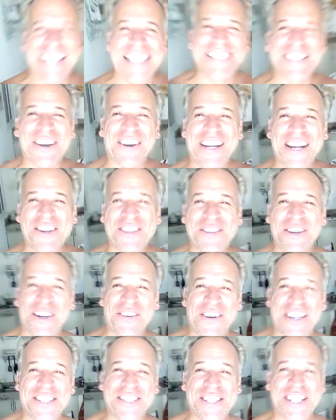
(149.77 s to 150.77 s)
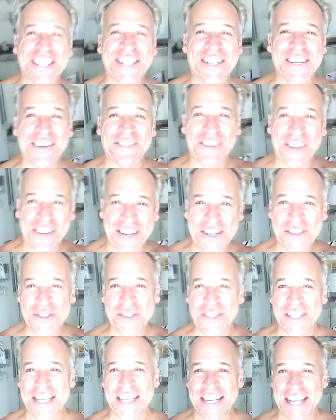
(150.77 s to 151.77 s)
So here's what I want you to do. If you're
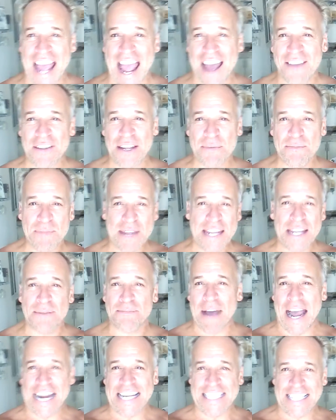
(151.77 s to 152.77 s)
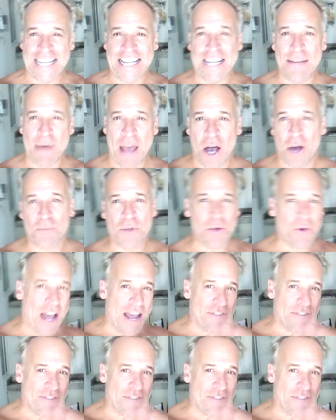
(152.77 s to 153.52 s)
interested in having me and my team help you,